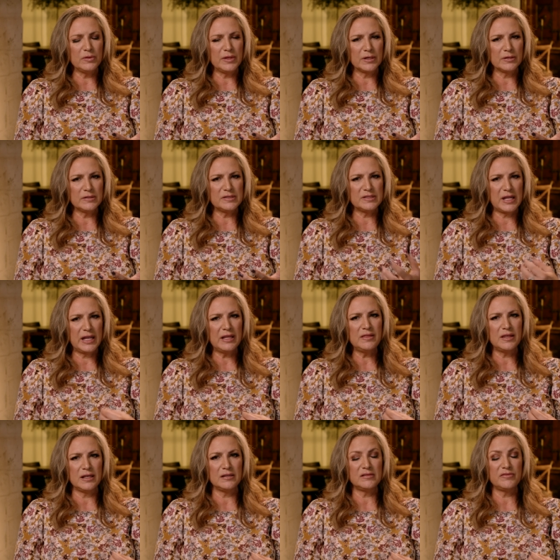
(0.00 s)
that are saying
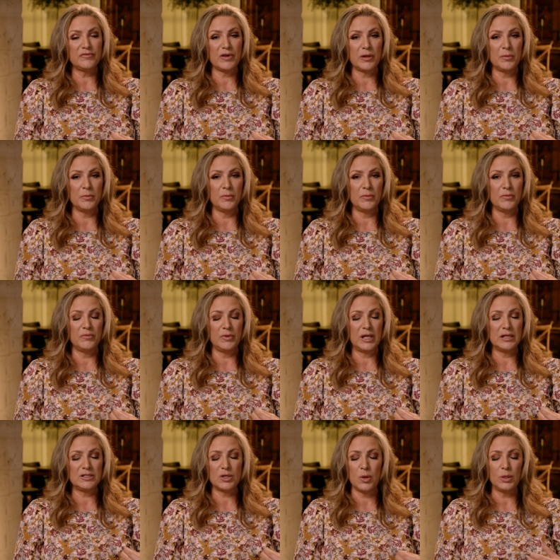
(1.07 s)
things from
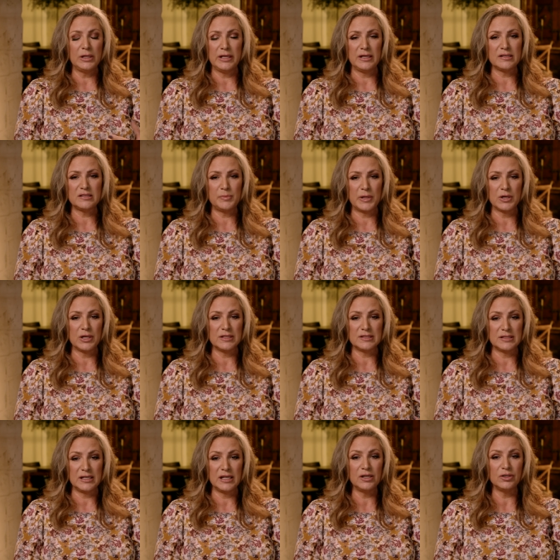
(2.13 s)
total inexperience
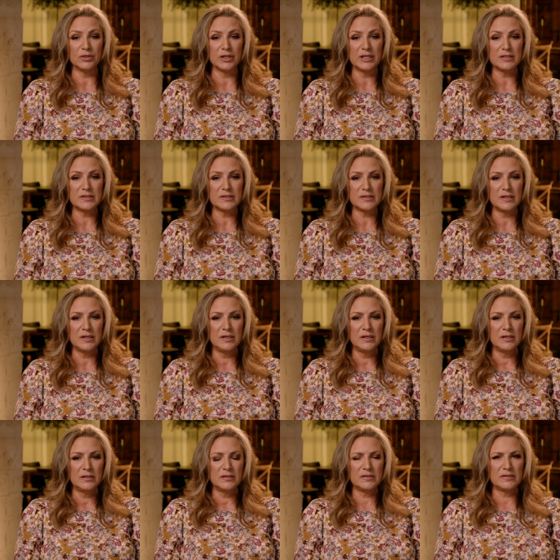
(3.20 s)
and ignorance.
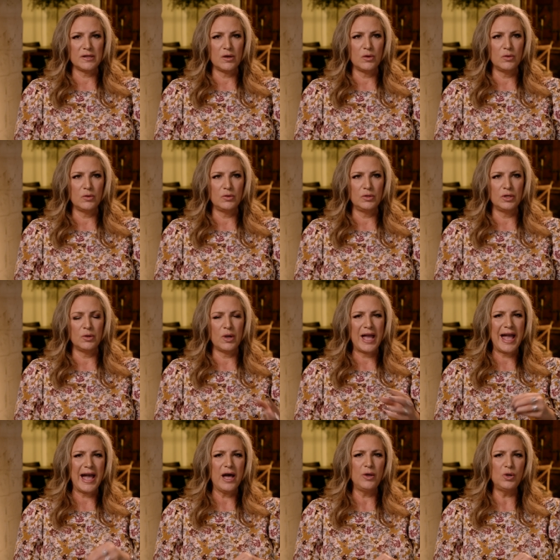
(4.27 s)
So, you know,
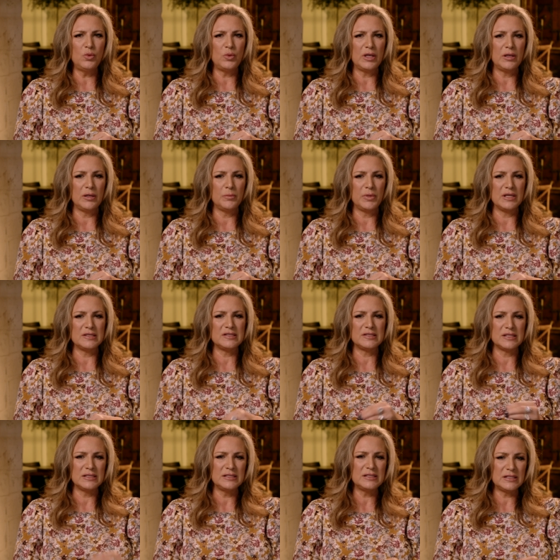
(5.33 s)
how do we be
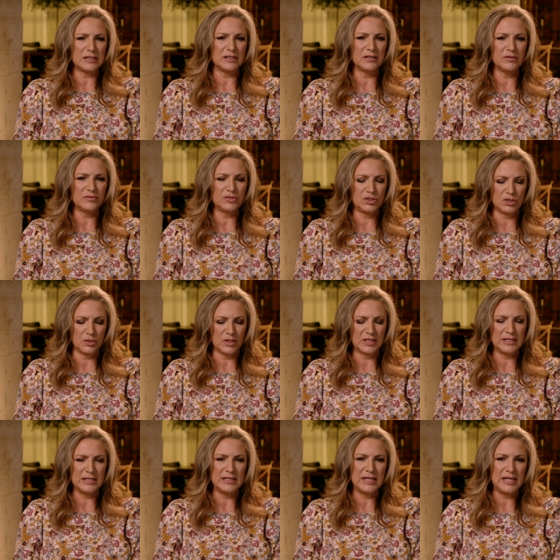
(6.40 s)
sensitive to the
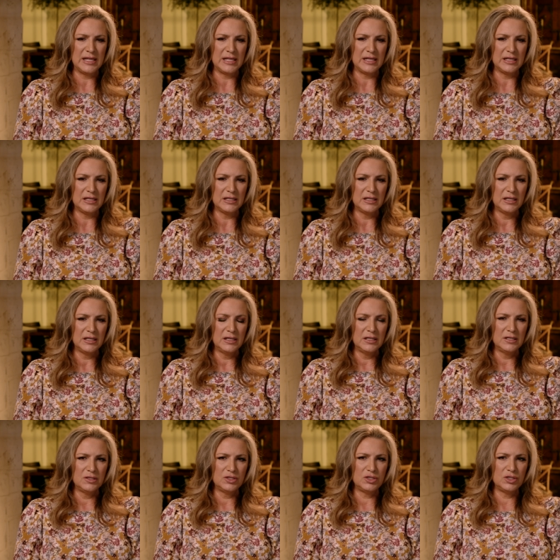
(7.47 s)
need
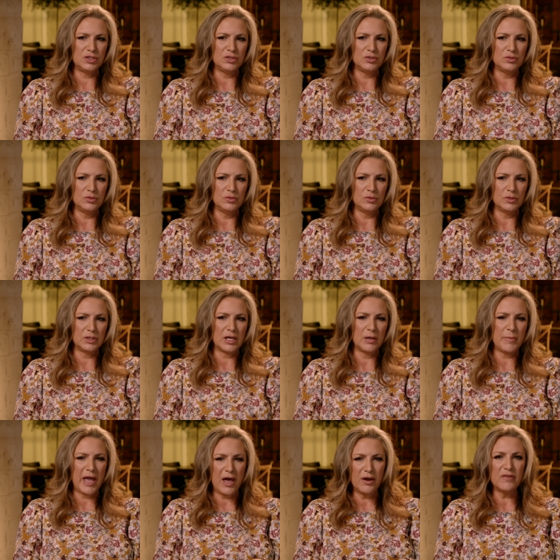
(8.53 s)
to
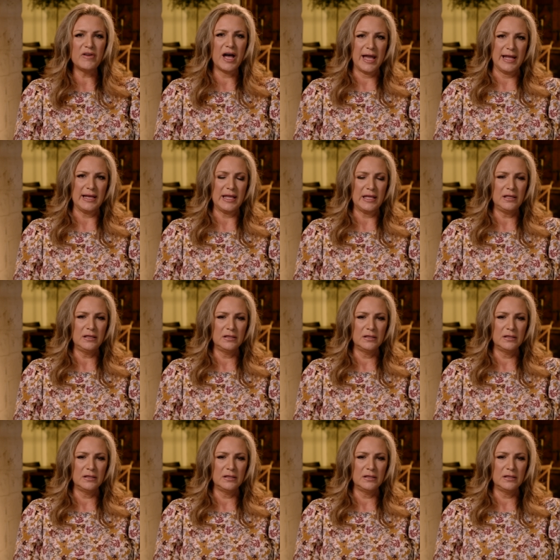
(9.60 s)
come out of hiding